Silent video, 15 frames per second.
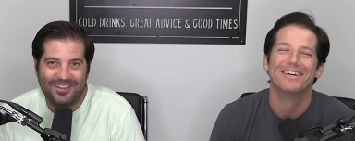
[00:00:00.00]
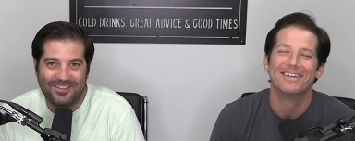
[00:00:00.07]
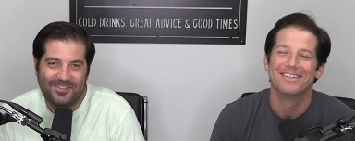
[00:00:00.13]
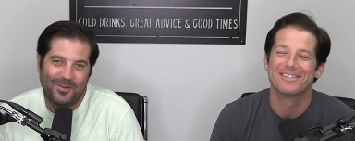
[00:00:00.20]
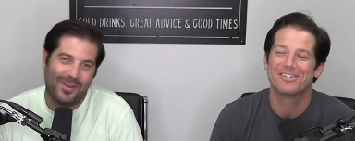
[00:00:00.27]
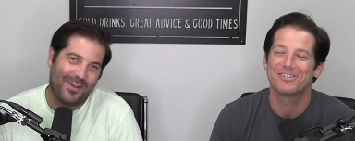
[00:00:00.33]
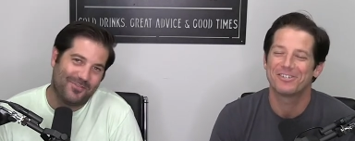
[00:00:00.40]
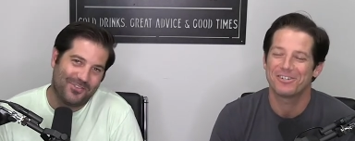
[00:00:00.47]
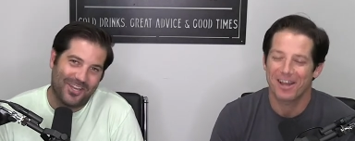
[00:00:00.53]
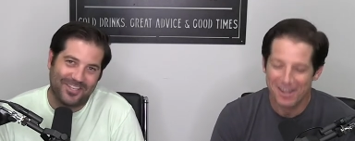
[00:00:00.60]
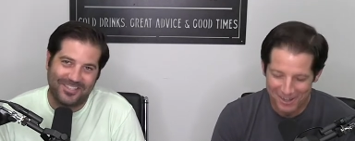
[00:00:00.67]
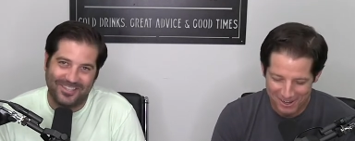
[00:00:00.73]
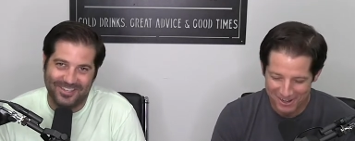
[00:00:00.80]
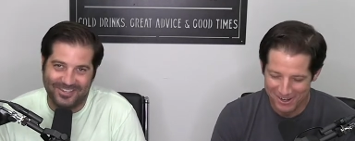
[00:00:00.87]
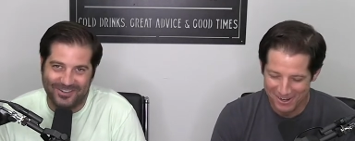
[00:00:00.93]
Speaker 1: So I have
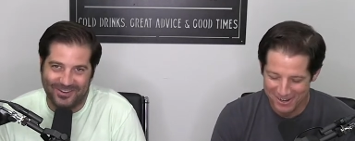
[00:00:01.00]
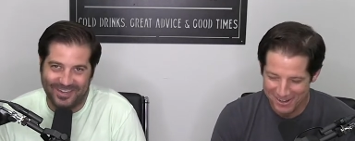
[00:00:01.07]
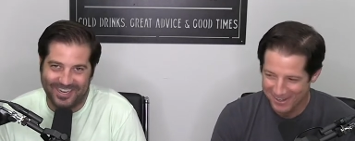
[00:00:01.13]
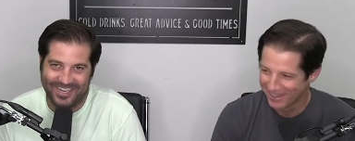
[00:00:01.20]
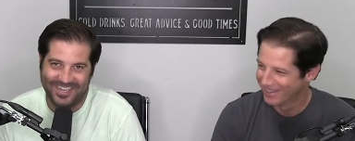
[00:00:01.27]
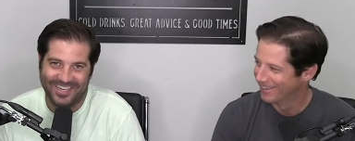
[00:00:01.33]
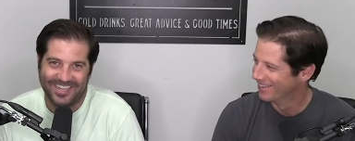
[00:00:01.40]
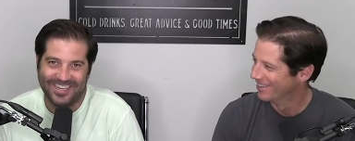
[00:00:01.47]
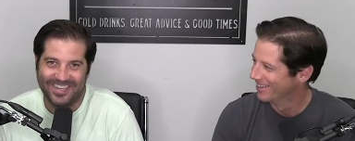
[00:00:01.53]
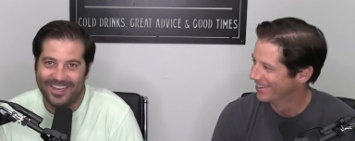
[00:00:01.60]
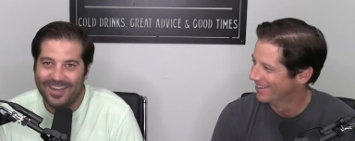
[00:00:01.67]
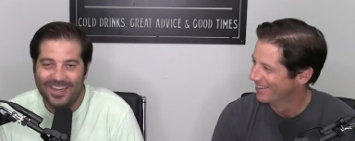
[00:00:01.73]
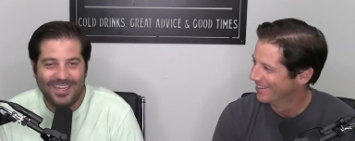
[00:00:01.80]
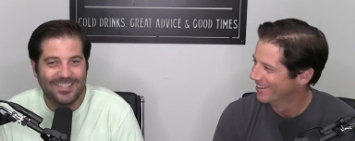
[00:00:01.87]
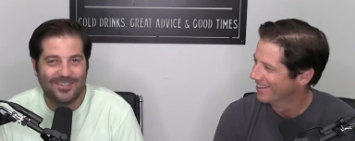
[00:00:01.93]
Shocker. Justin do it.
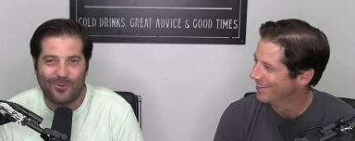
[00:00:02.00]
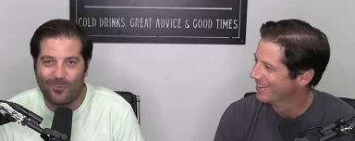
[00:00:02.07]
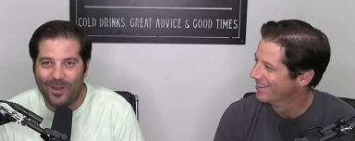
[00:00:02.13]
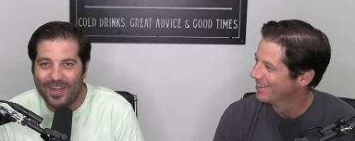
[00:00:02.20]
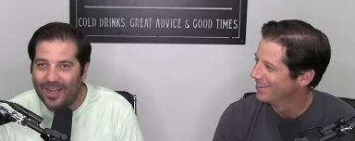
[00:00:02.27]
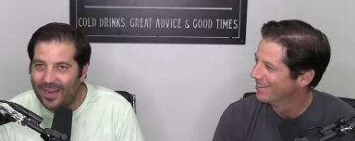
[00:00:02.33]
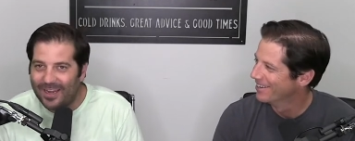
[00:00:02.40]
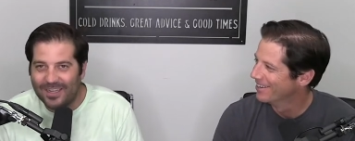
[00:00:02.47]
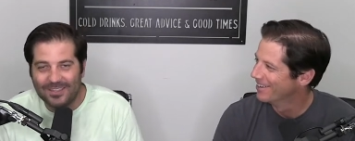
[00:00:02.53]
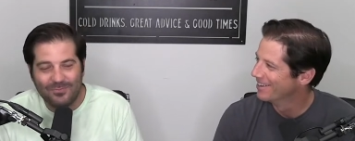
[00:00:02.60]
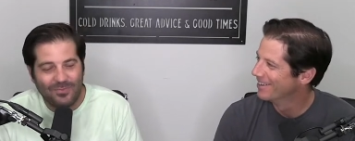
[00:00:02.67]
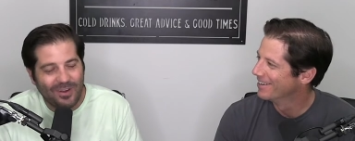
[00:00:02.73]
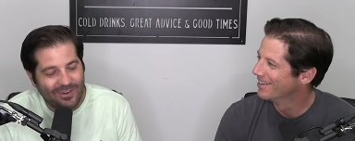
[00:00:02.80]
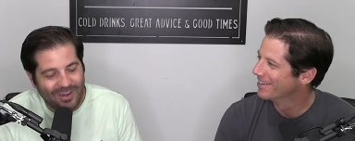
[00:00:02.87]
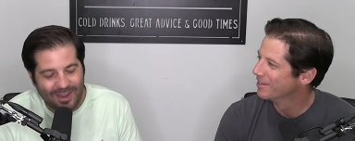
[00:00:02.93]
He's great at it. He's
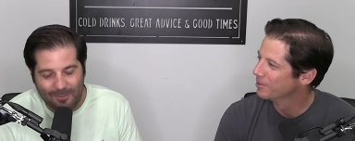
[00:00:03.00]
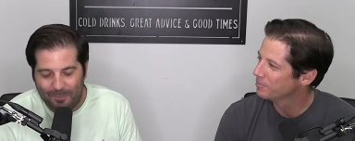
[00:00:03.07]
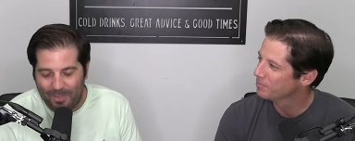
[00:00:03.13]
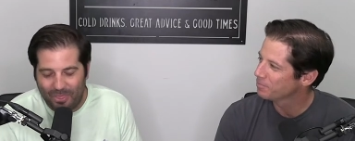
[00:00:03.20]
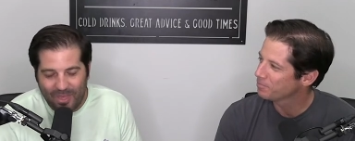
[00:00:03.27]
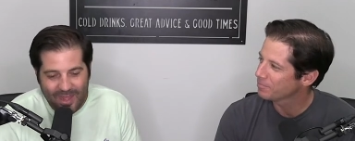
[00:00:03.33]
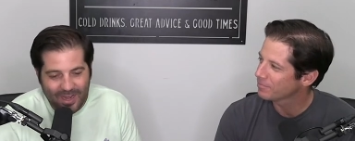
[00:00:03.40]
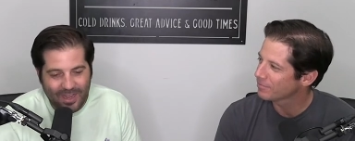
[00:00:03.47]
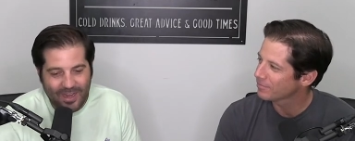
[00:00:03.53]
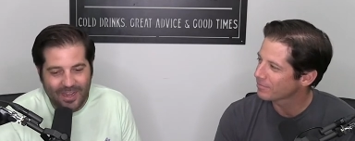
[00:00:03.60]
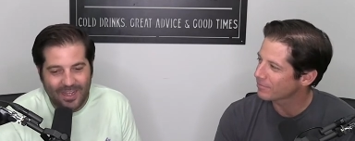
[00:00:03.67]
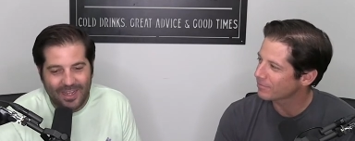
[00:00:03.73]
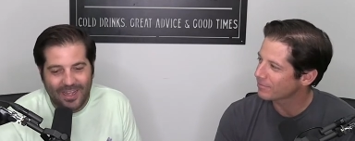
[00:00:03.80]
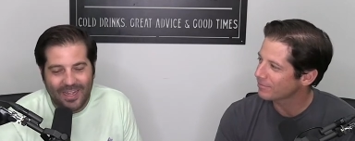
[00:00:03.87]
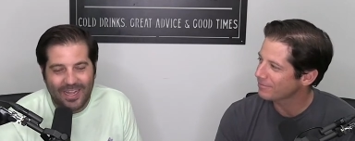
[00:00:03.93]
very empathetic.
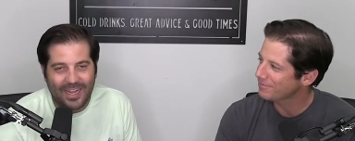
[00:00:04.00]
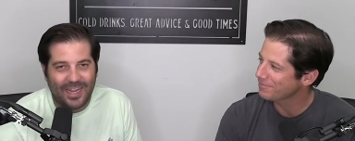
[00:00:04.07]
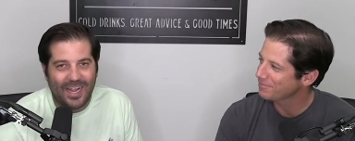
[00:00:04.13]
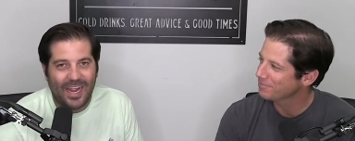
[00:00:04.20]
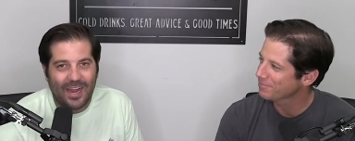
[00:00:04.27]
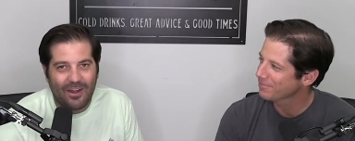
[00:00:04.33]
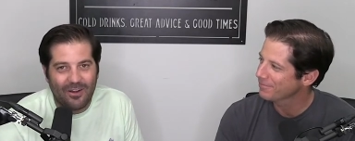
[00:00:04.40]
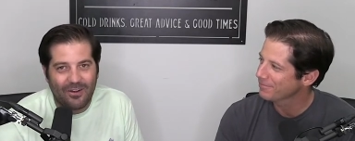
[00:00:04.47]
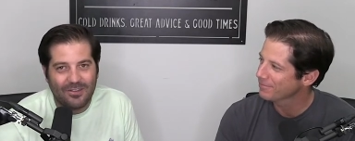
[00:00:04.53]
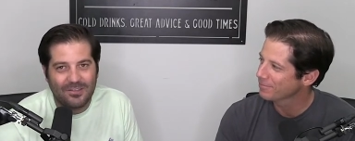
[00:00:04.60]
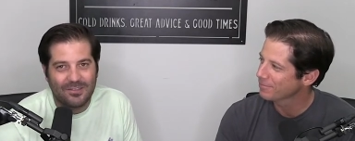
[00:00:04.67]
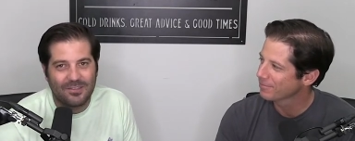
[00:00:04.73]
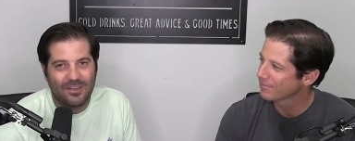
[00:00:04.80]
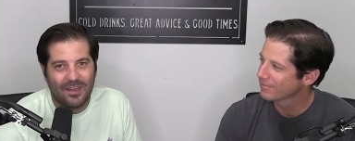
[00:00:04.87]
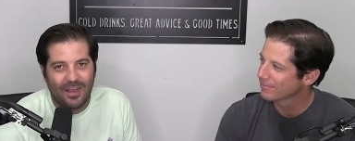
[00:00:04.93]
He
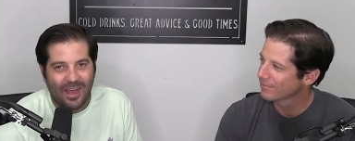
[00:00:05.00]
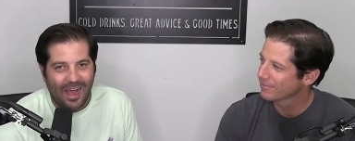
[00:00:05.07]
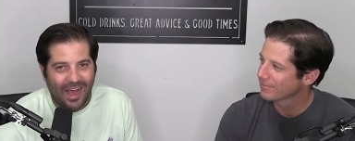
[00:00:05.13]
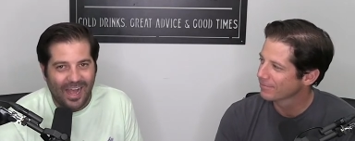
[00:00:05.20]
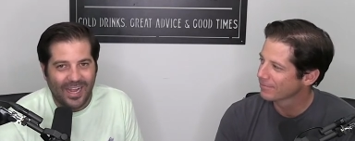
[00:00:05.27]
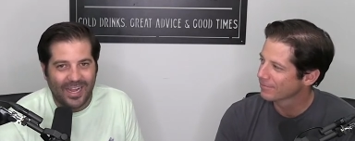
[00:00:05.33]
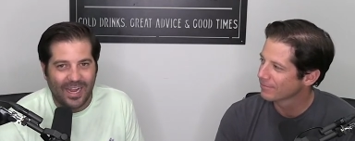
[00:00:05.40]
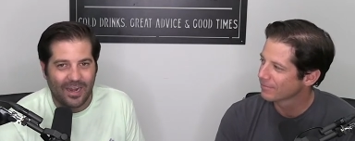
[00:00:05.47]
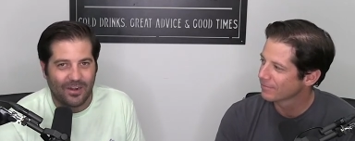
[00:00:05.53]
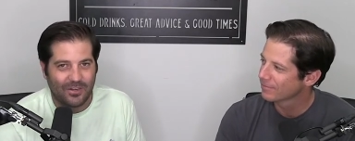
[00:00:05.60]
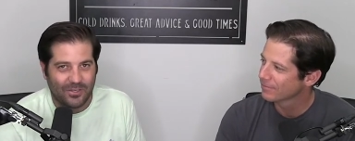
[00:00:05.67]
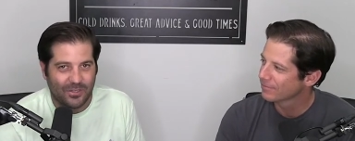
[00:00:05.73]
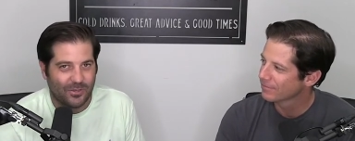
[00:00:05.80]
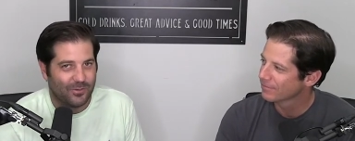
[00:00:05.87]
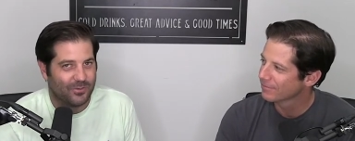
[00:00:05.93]
cares. I care
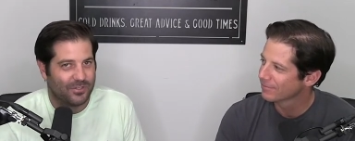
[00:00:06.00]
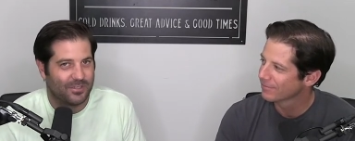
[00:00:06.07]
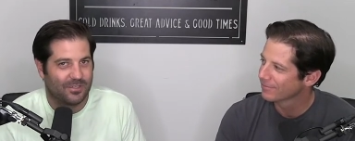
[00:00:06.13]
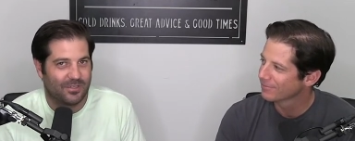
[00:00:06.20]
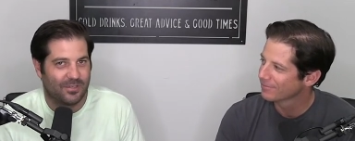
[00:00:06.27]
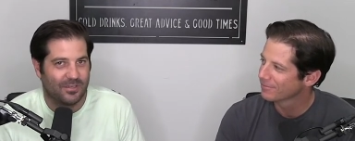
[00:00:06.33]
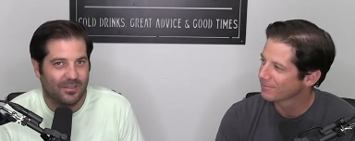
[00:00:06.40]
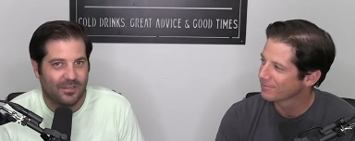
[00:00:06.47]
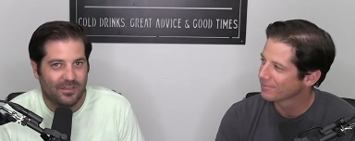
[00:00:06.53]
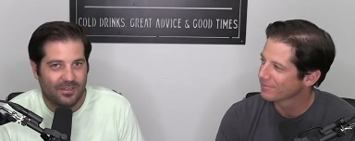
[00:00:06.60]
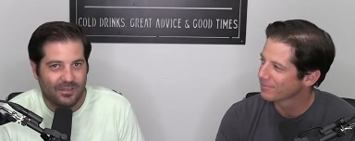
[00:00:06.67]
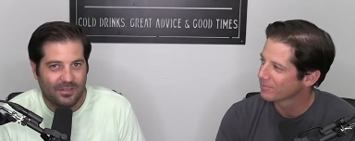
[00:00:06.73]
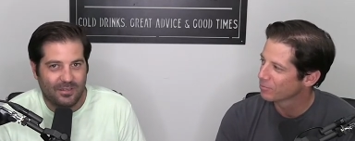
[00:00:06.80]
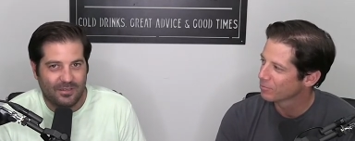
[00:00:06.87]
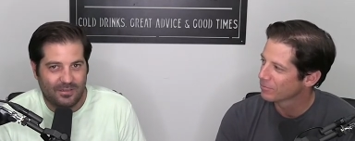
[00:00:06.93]
too, just
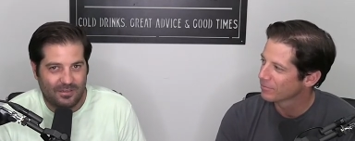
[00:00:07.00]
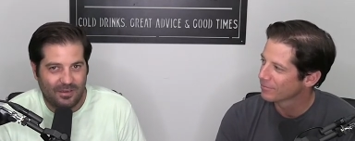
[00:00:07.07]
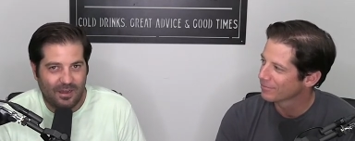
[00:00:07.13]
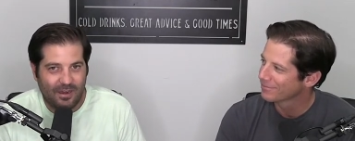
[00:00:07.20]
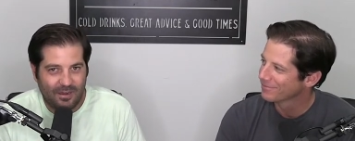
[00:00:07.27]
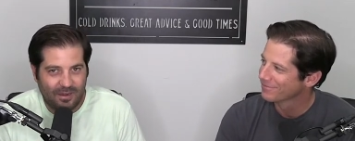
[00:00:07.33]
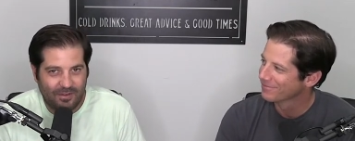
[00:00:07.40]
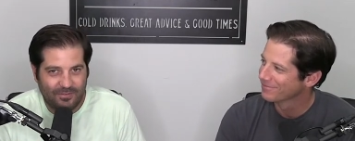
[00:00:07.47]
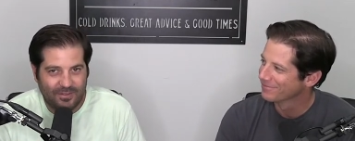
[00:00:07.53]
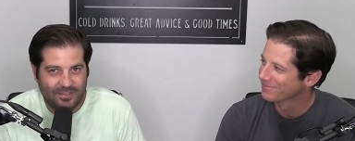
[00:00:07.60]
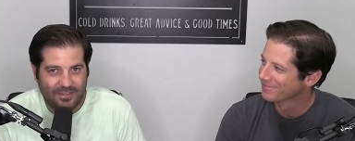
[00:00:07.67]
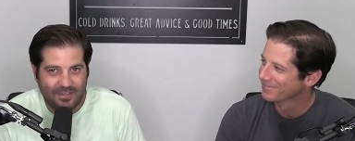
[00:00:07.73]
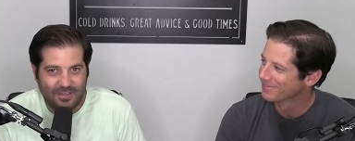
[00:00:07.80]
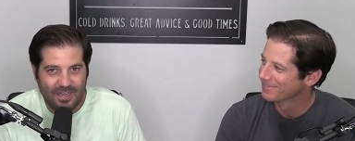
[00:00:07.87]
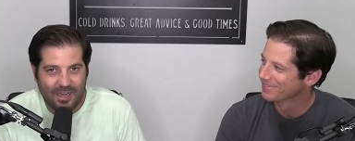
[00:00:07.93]
not enough to sit